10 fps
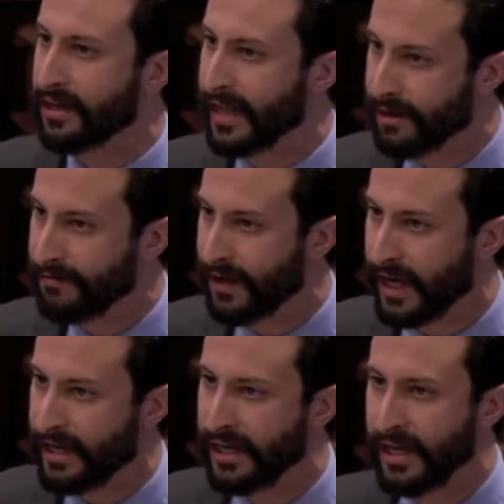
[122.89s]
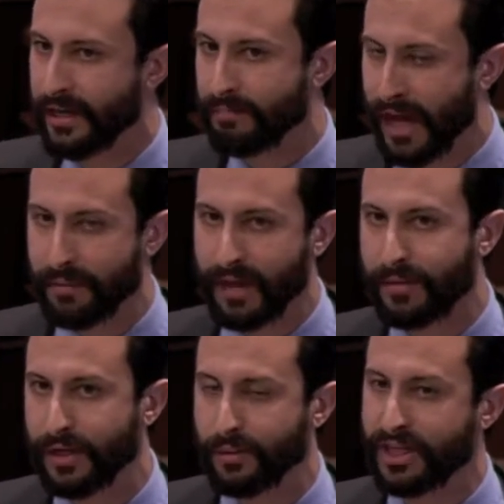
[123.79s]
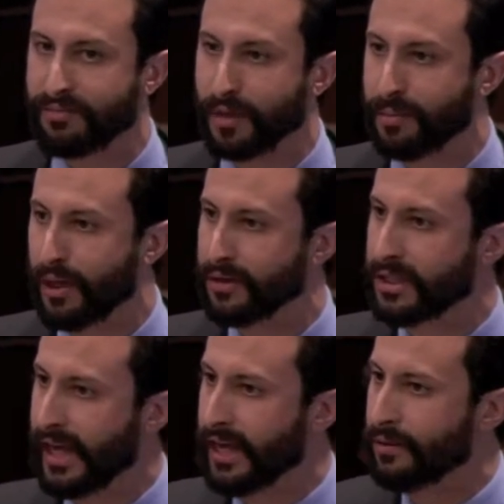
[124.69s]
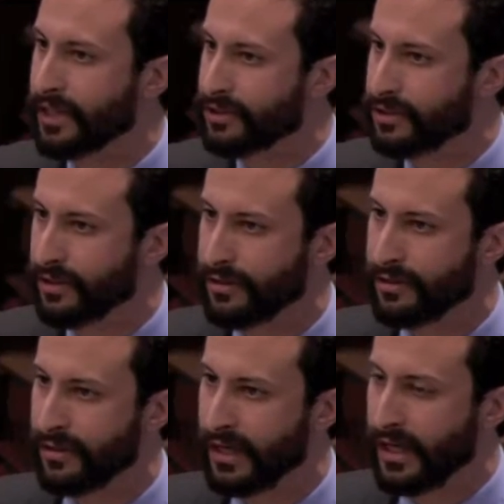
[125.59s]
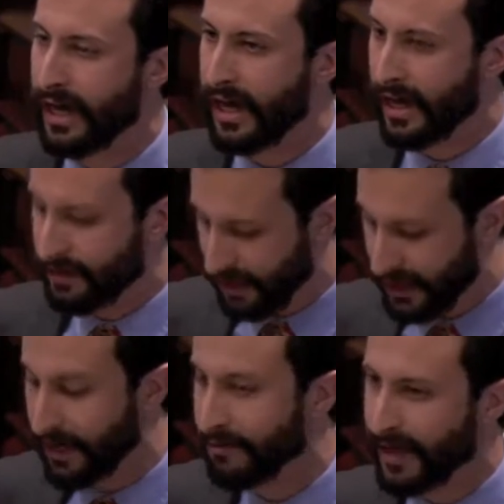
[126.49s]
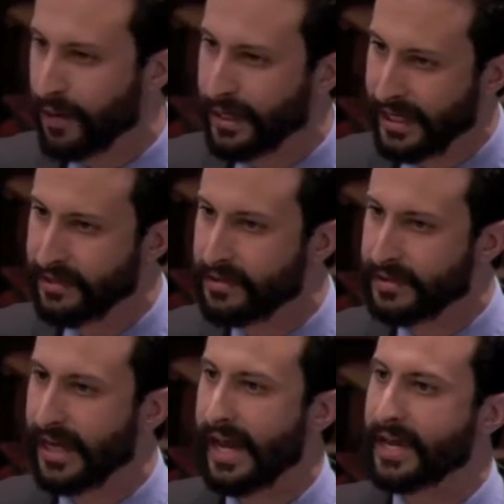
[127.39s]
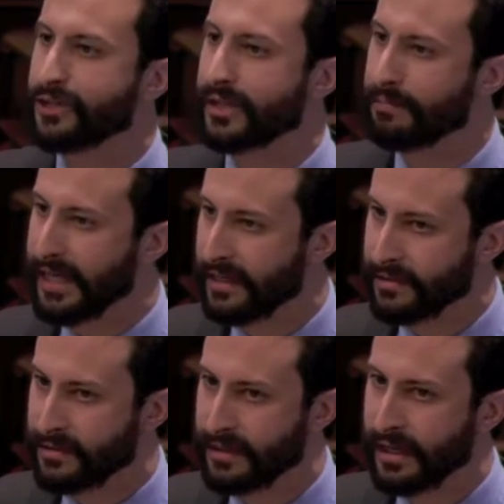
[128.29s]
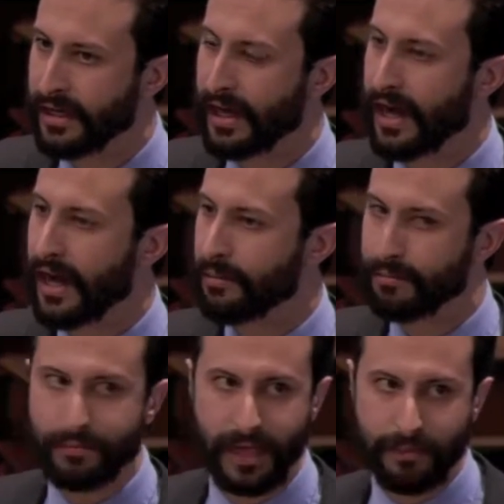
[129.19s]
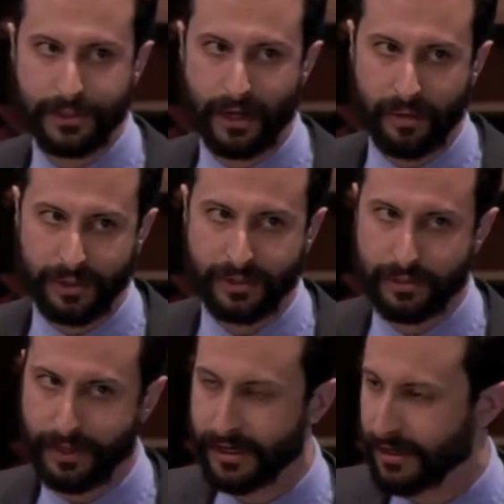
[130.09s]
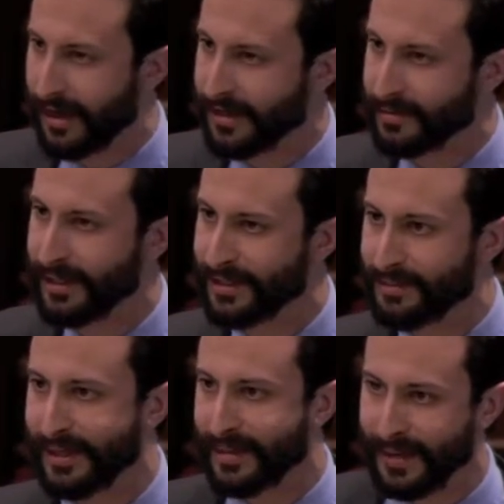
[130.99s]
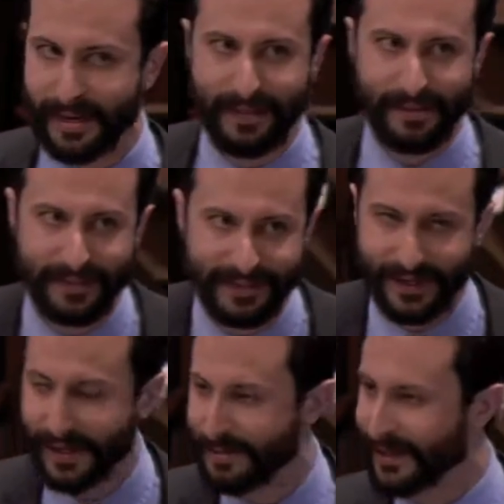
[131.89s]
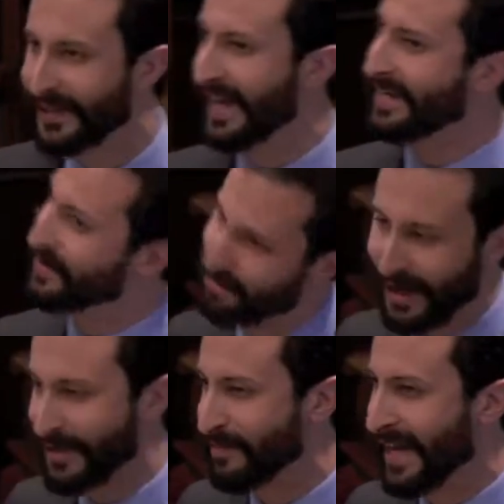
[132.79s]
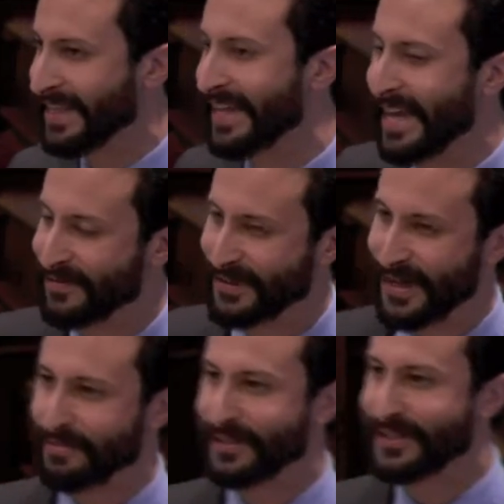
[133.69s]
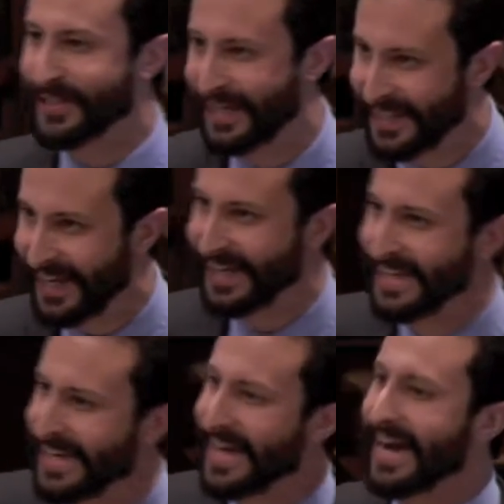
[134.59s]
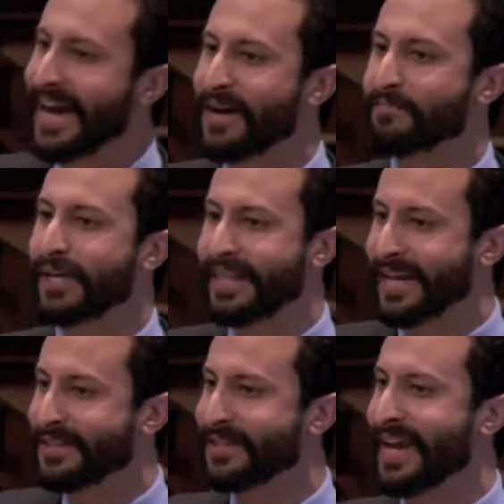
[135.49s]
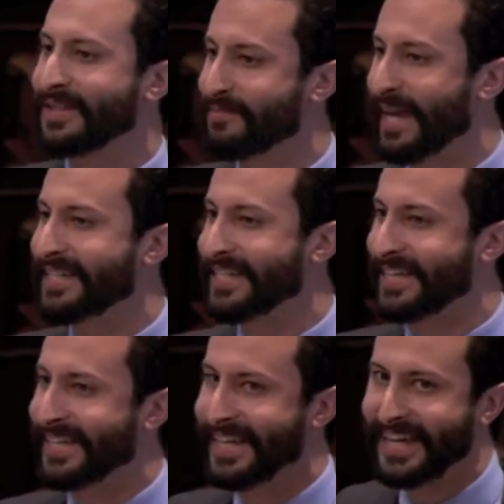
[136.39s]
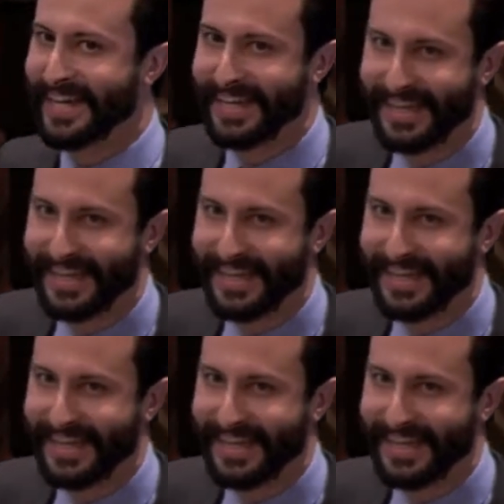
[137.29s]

clarified. My amendment would have proposed language to, uh, to clarify what in-state actually means. Um, I'm sorry, Mr. Speaker. I didn't mean to speak on my amendment. Sorry about that. You're about to bang the gavel, and I appreciate that. Uh, but that's, that's basically. Uh,